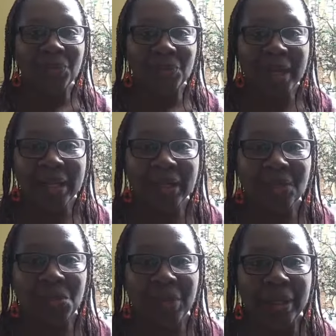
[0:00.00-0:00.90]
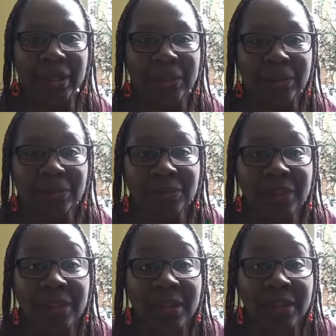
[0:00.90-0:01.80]
Welcome, welcome.
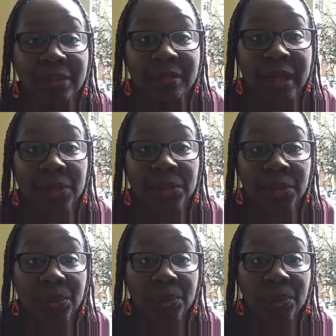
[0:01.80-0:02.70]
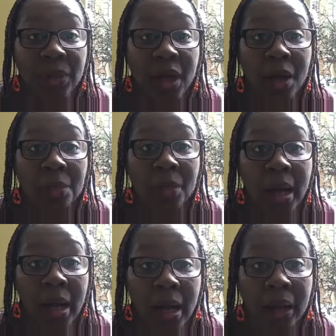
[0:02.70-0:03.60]
Rahul
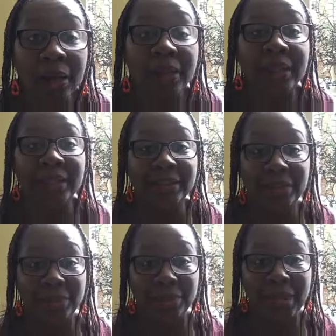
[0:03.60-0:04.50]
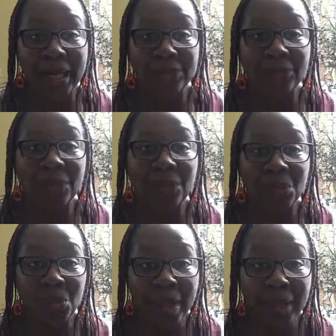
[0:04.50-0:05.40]
Kamal is on the platform.
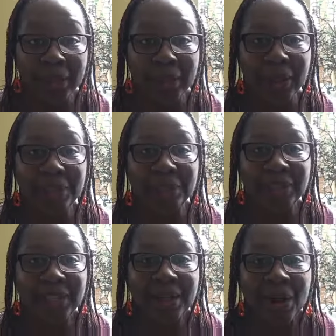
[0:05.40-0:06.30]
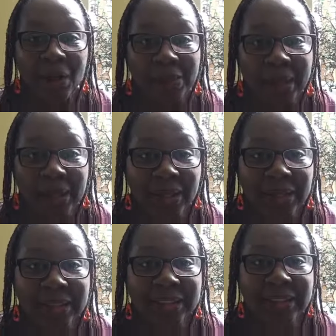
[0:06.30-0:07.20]
Welcome. Oh, my
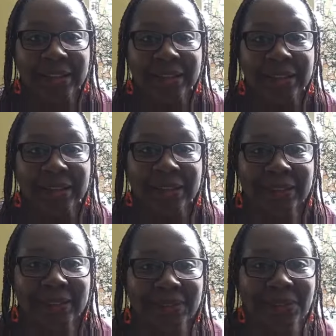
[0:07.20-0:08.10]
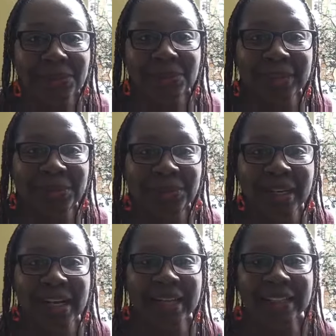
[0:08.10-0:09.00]
cousin
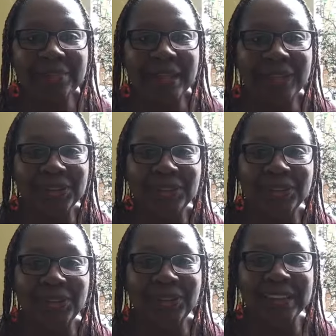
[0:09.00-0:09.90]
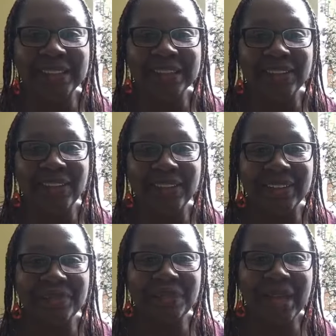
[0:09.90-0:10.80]
Ulumiwa Adebajo is on
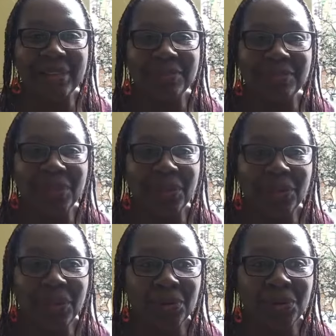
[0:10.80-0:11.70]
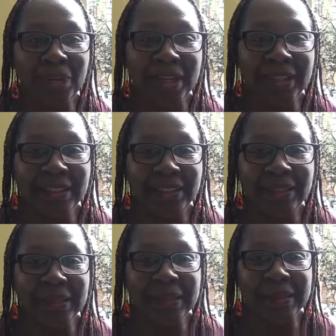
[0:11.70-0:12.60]
the platform.
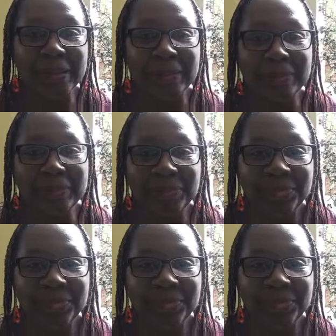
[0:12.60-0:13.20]
Welcome.